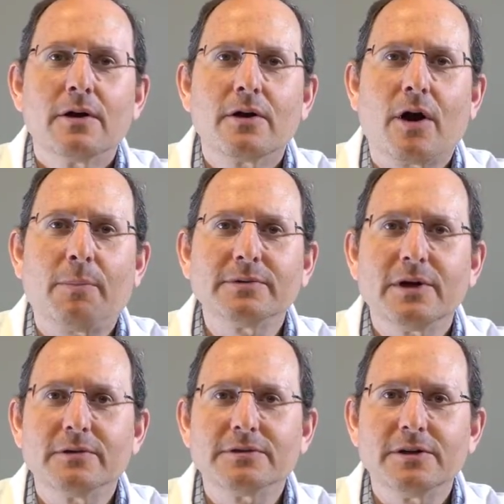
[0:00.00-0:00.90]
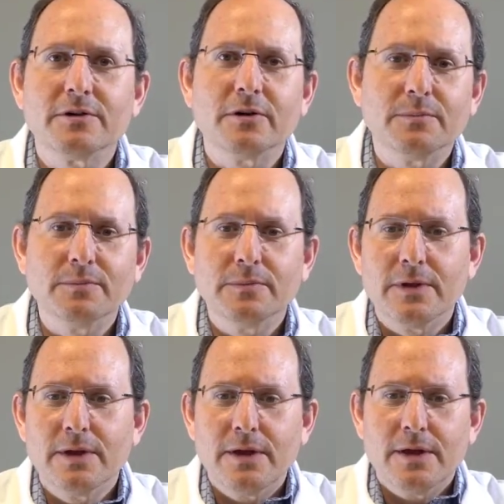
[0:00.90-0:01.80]
Carpal tunnel syndrome
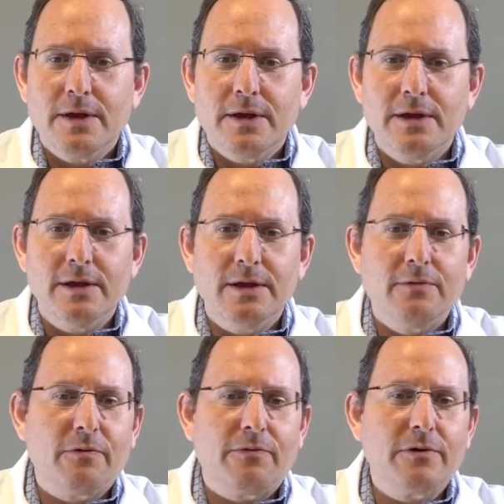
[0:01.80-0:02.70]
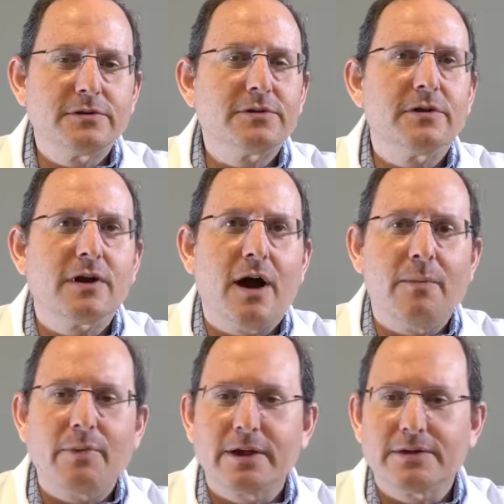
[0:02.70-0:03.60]
refers to the
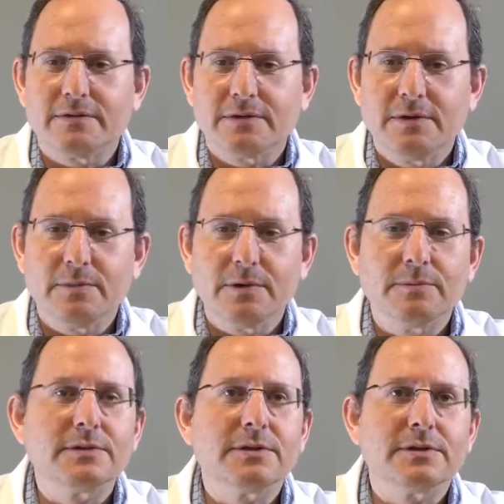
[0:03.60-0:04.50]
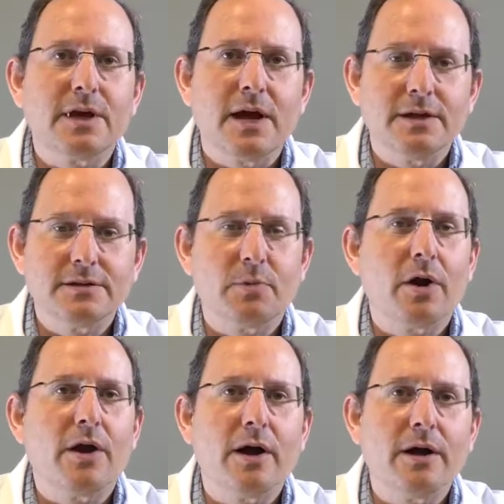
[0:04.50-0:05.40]
complex of symptoms and signs
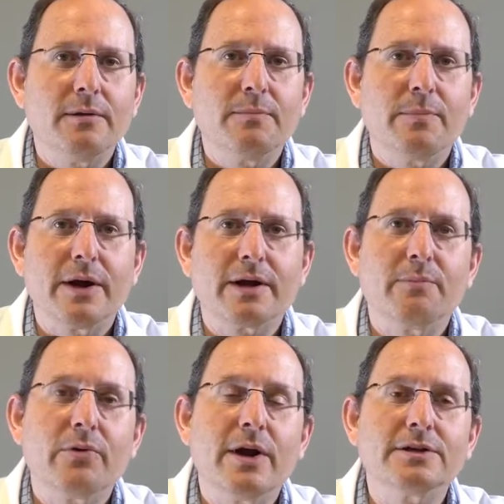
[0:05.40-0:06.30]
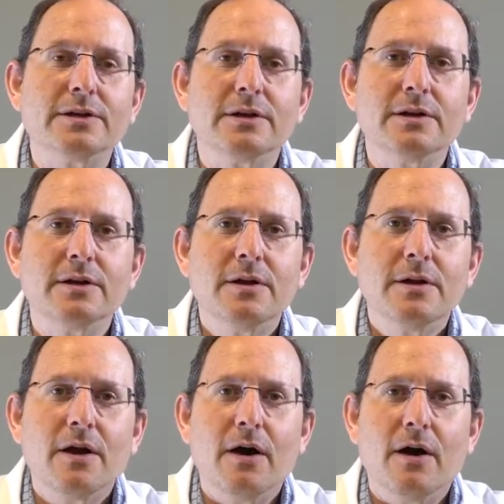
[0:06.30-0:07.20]
brought on by compression
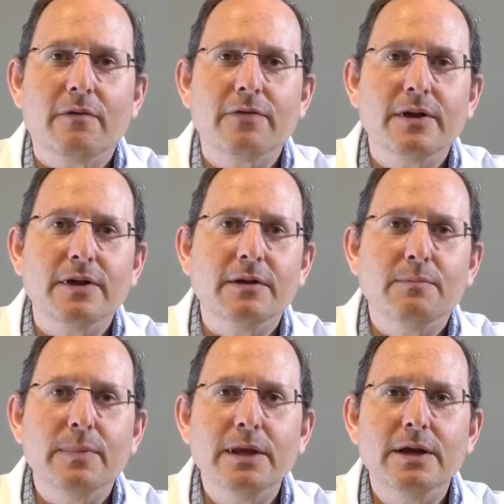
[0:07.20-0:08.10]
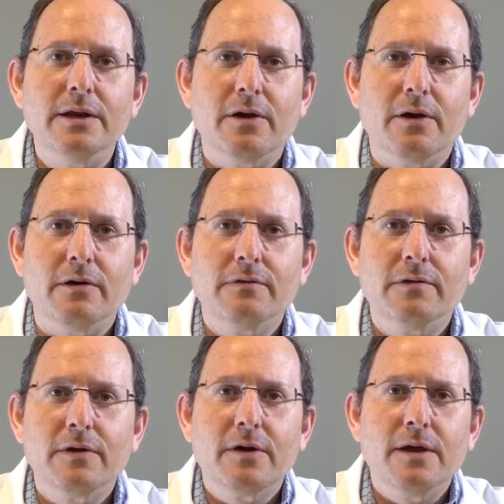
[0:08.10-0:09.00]
of the median nerve
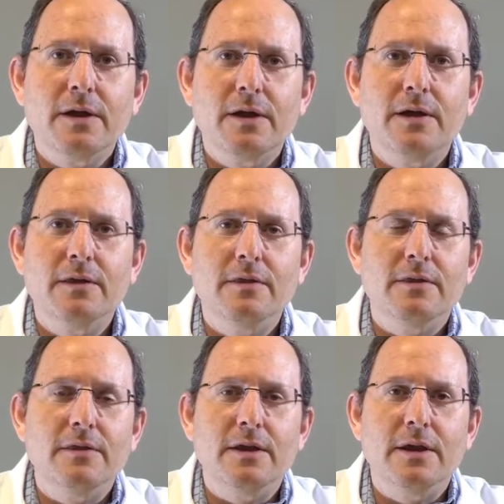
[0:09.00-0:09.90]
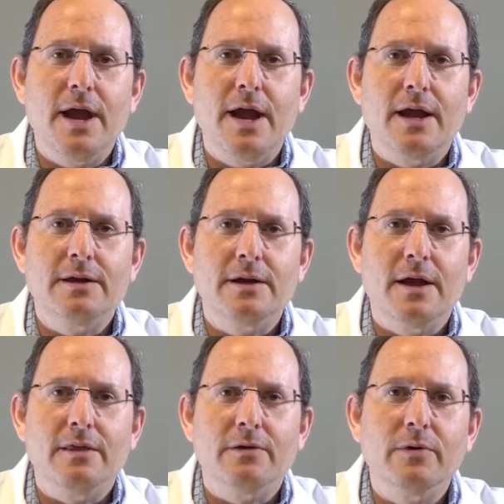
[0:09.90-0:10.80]
in the hand
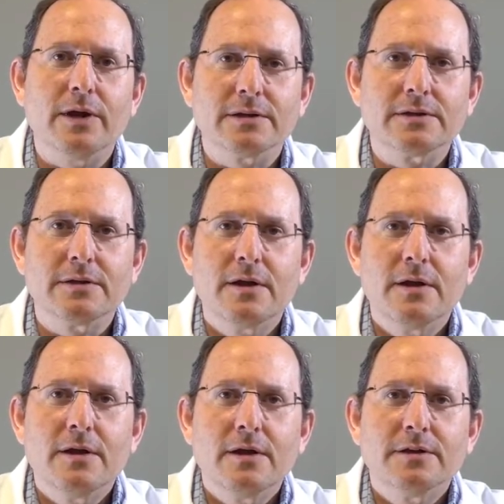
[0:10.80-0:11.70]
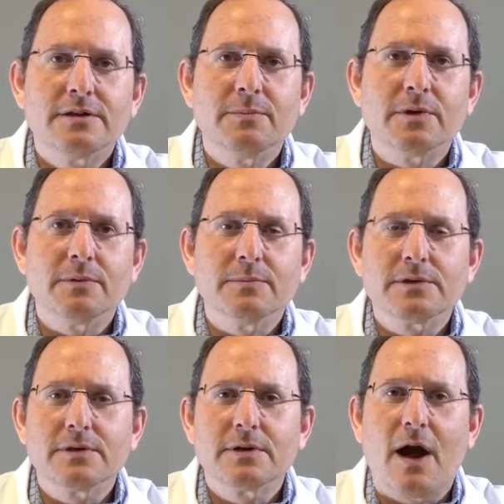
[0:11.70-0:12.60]
and the wrist.
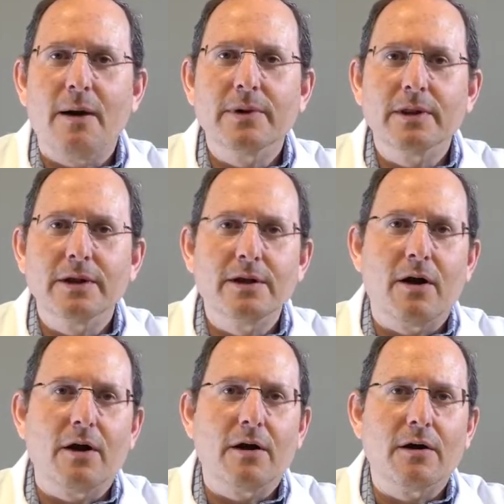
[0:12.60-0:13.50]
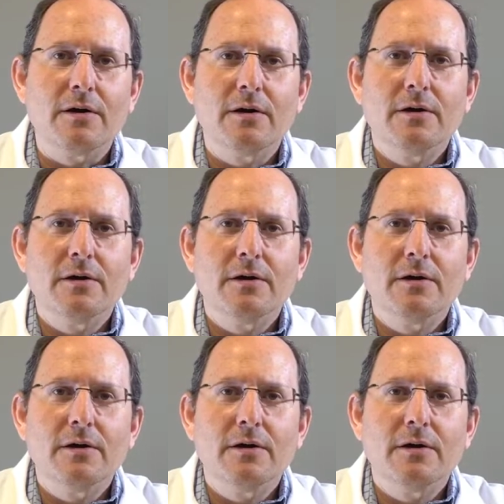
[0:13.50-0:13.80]
Symptoms commonly are